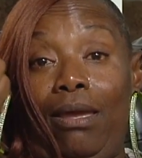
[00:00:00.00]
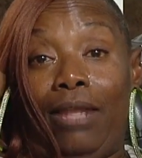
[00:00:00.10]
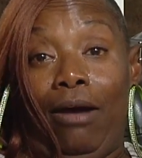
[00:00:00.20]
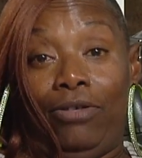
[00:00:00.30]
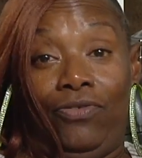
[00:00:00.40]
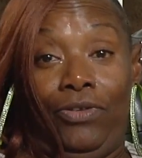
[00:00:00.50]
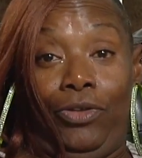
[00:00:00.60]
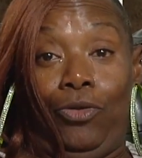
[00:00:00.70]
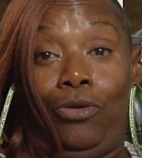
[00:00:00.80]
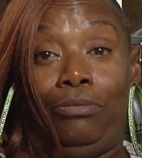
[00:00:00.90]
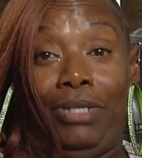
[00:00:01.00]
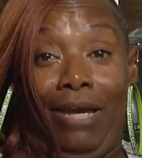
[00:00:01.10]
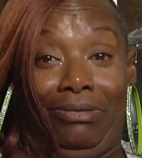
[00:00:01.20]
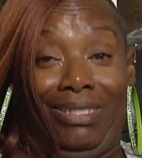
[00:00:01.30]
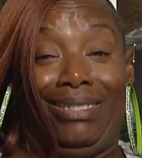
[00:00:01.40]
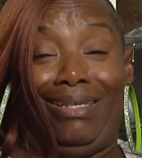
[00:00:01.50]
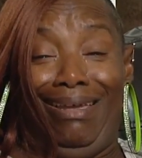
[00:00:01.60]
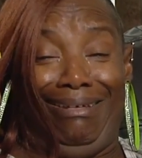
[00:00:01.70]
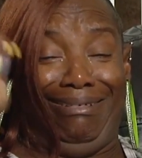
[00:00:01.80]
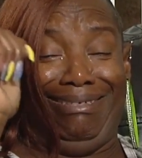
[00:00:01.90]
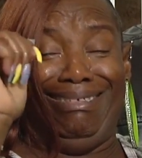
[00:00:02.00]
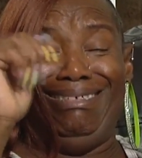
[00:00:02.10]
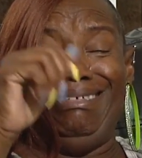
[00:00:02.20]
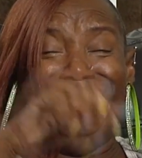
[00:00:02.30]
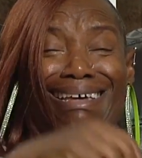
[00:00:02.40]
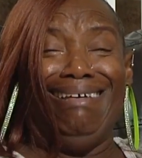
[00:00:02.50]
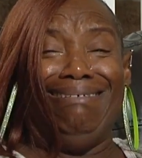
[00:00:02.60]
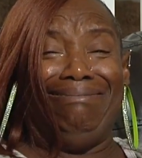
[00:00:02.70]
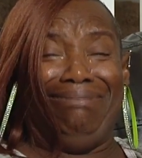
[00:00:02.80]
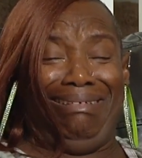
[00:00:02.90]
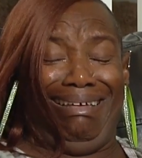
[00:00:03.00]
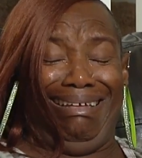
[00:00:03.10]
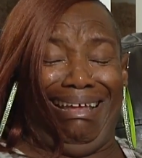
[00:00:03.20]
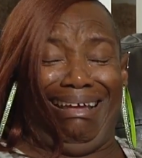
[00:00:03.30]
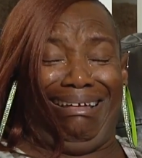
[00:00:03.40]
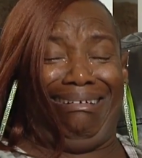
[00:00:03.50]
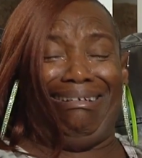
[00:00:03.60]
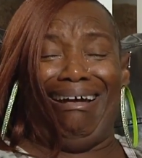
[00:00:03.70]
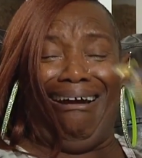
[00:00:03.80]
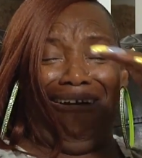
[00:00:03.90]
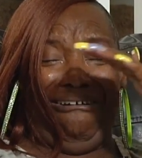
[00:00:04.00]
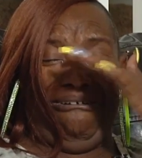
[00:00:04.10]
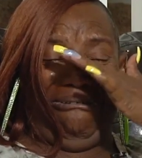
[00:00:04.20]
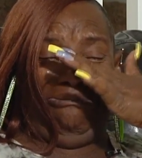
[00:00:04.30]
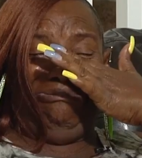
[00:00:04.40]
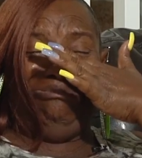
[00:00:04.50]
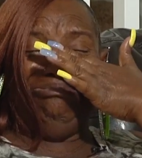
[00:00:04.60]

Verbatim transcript: and I was gonna throw him down the stairs. And I um